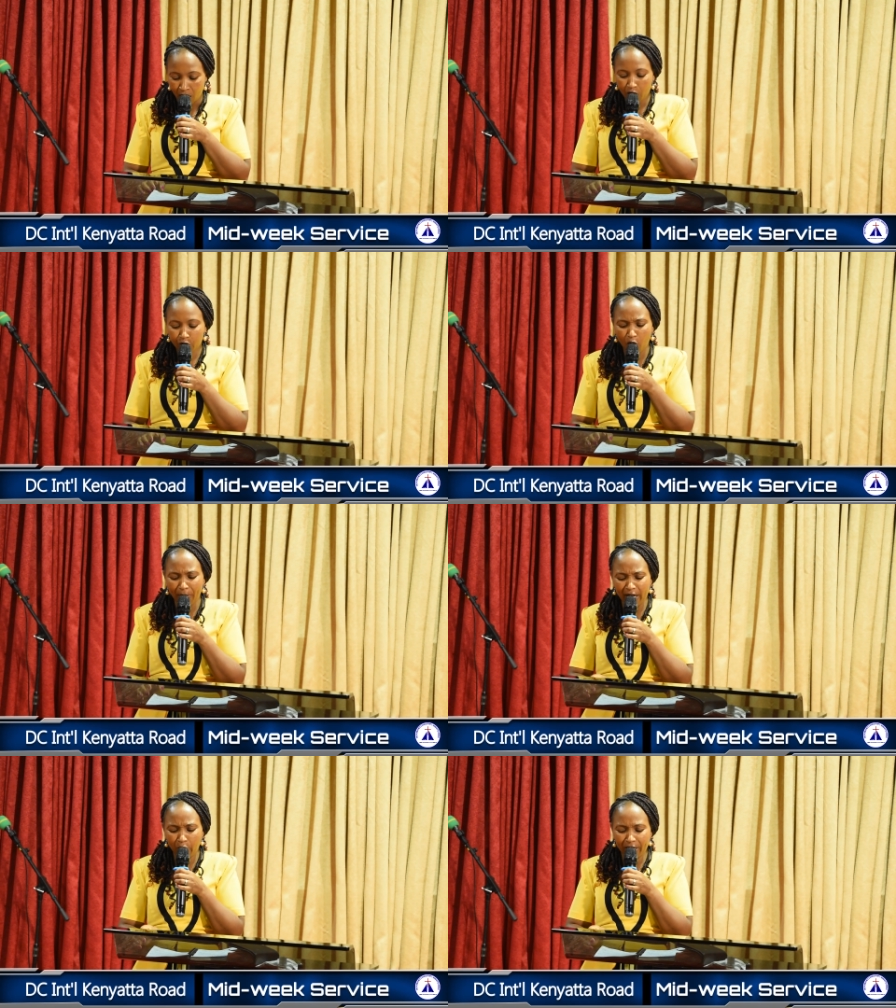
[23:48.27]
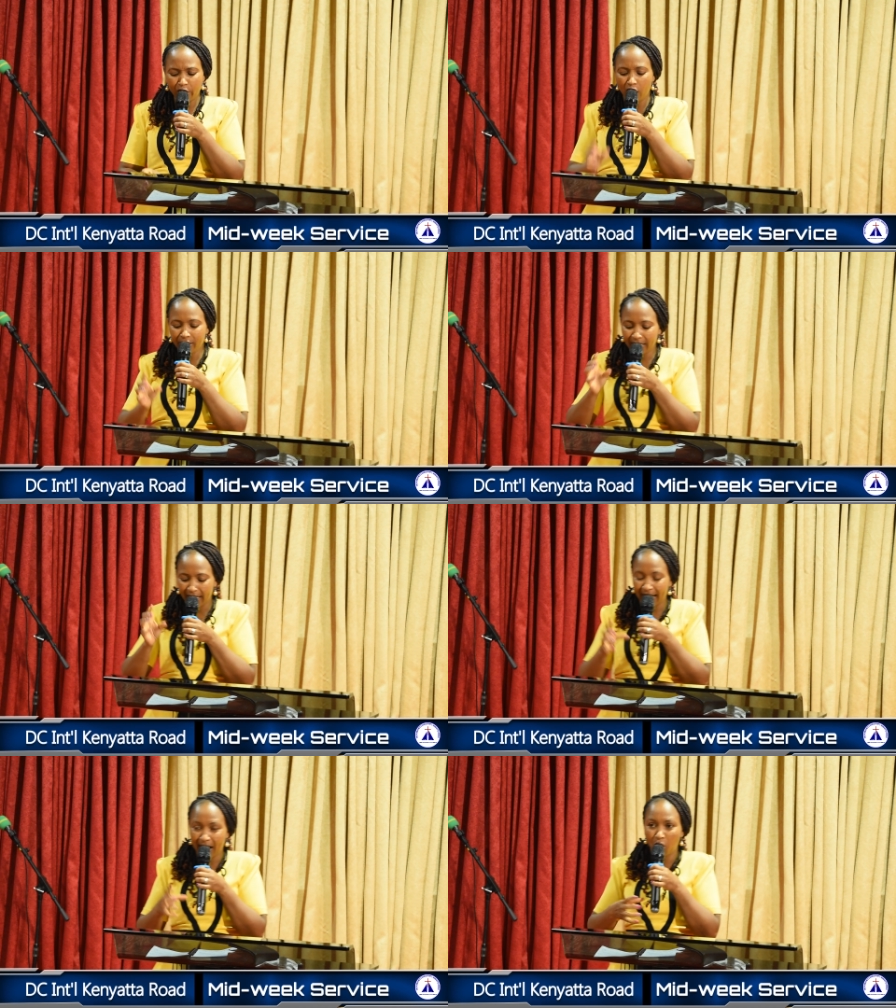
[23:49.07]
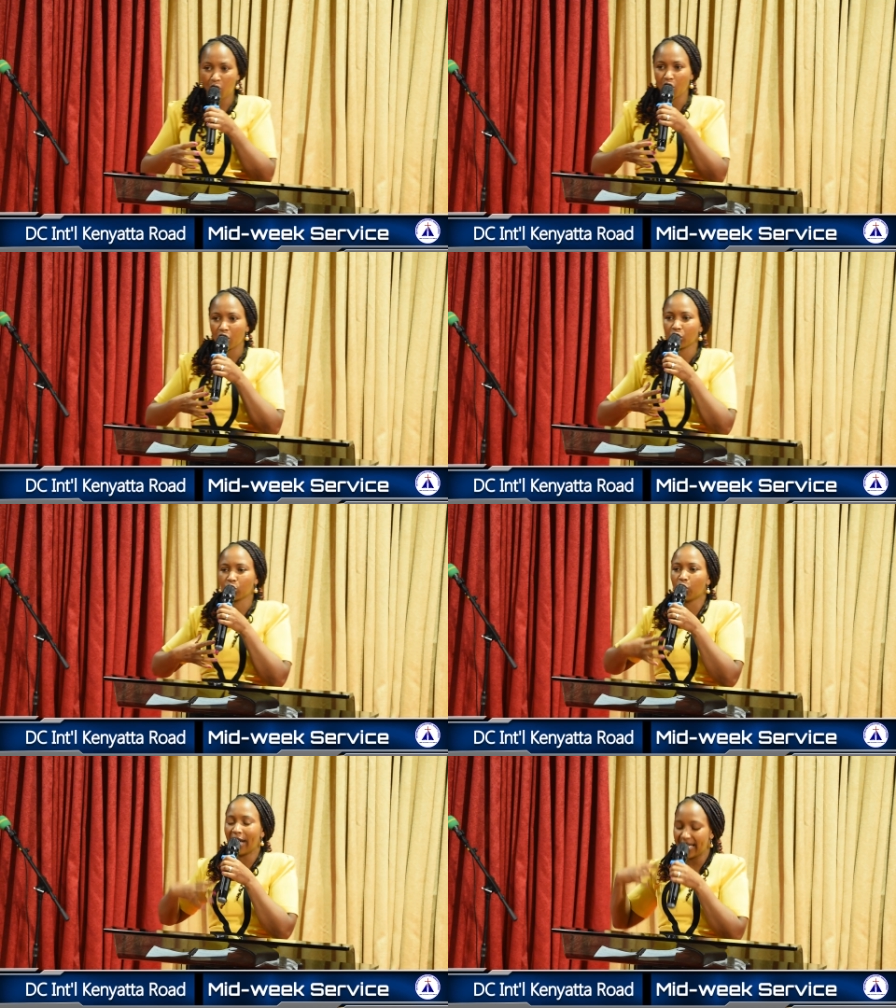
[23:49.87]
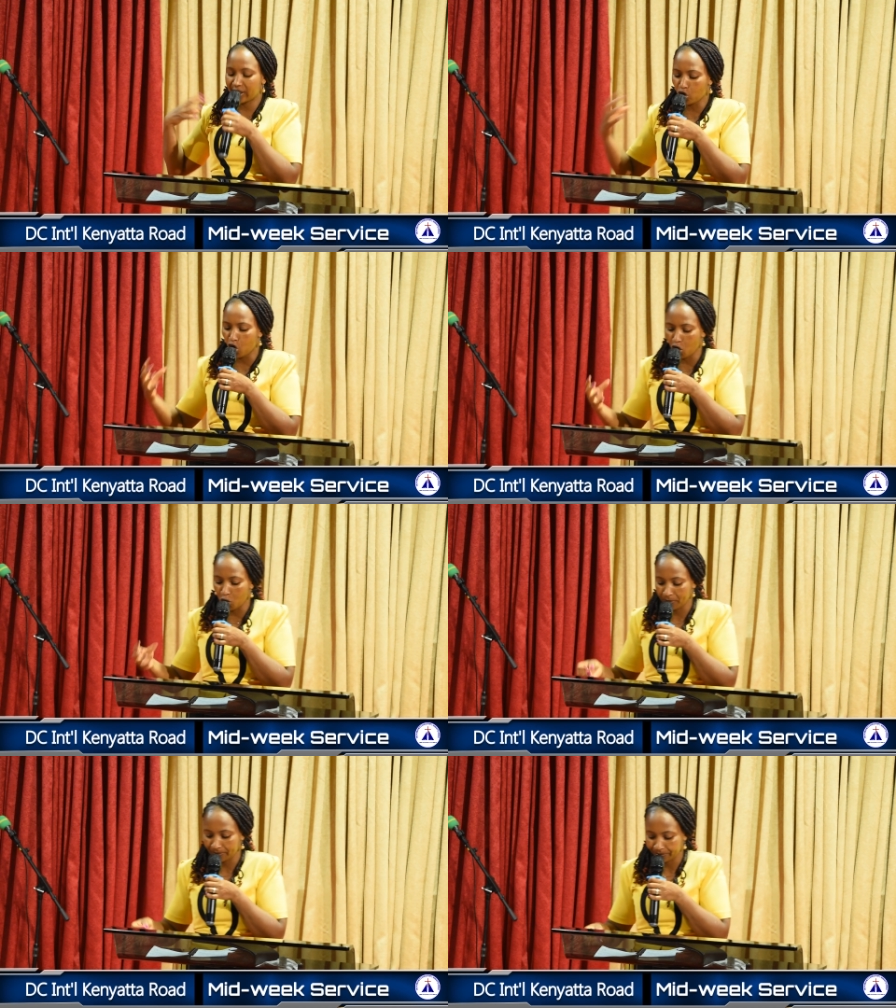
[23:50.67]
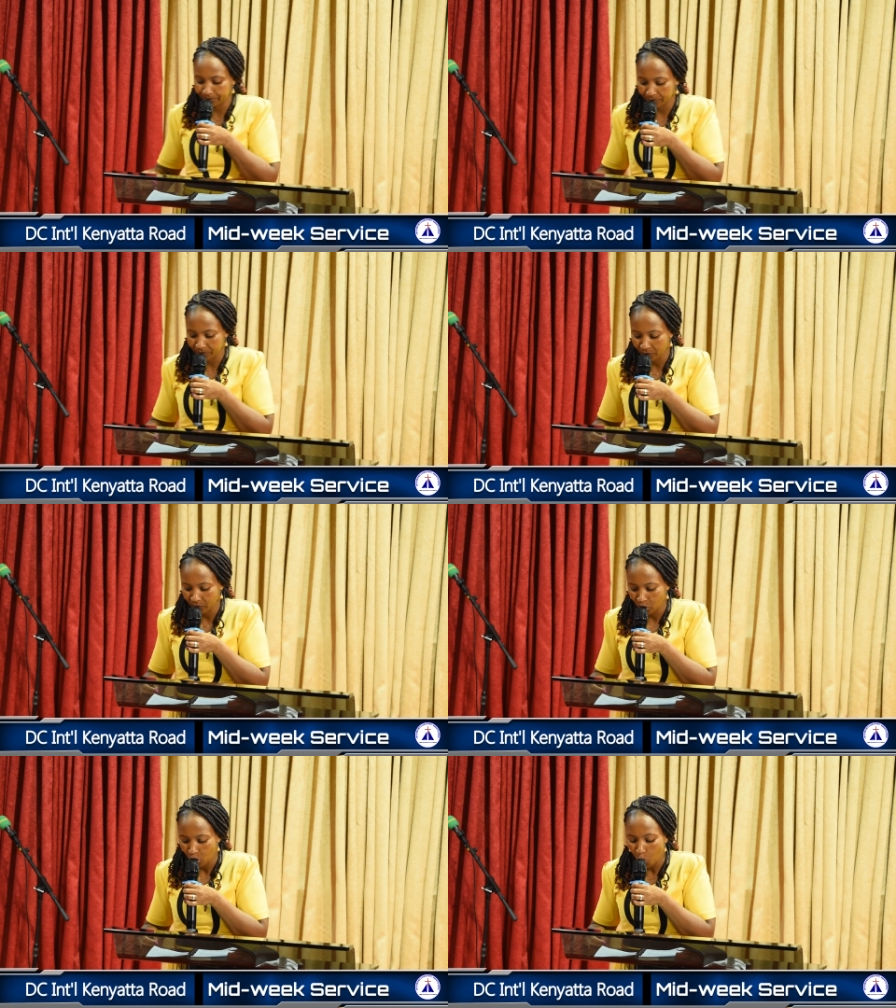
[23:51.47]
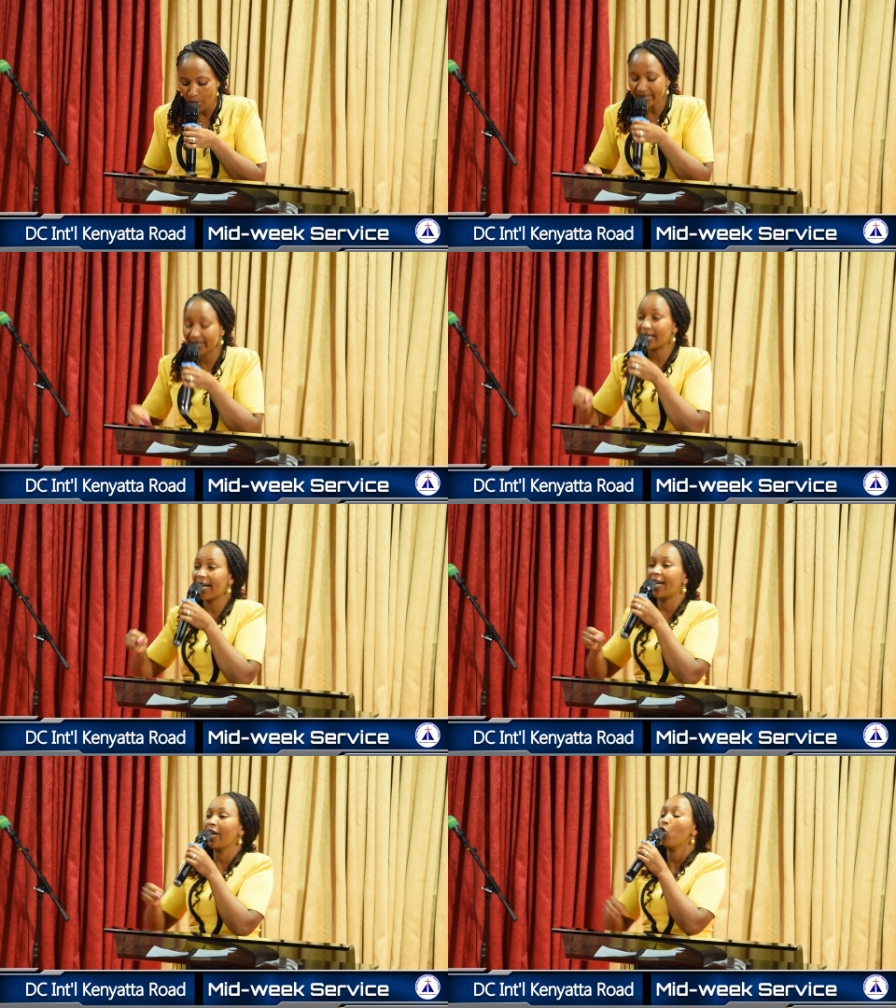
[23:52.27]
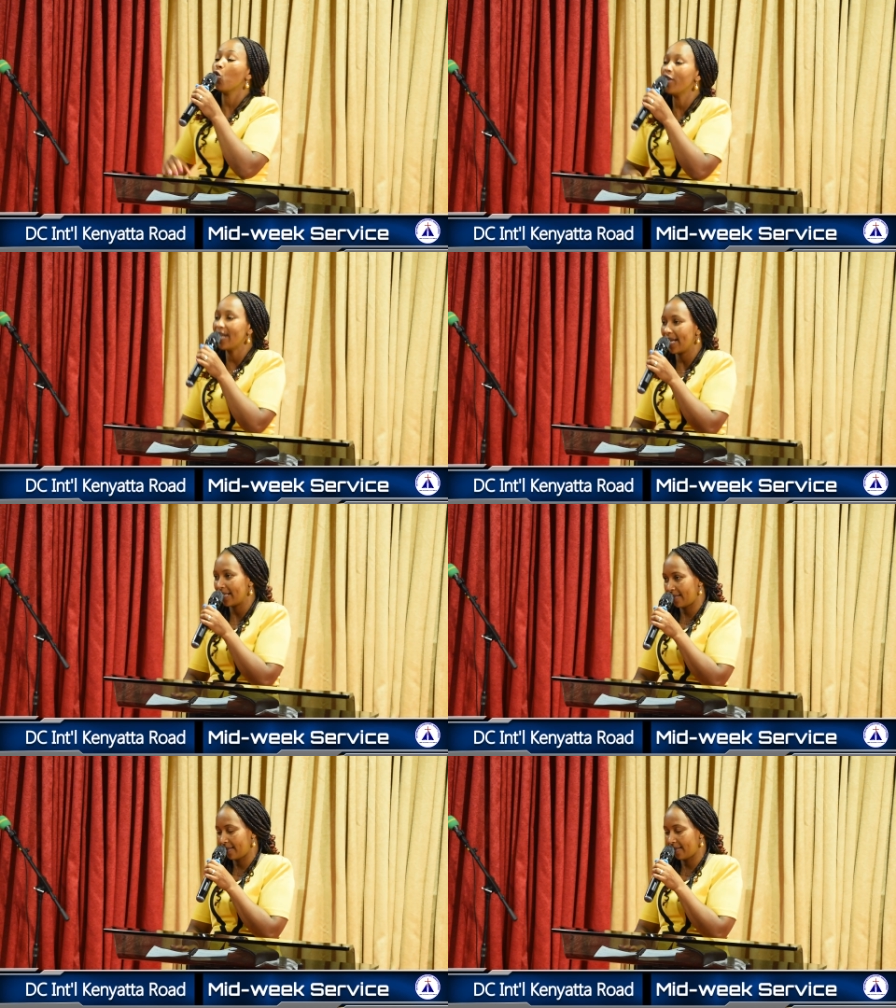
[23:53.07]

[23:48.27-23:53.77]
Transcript: Also, when we don't allow to let go, we stay wounded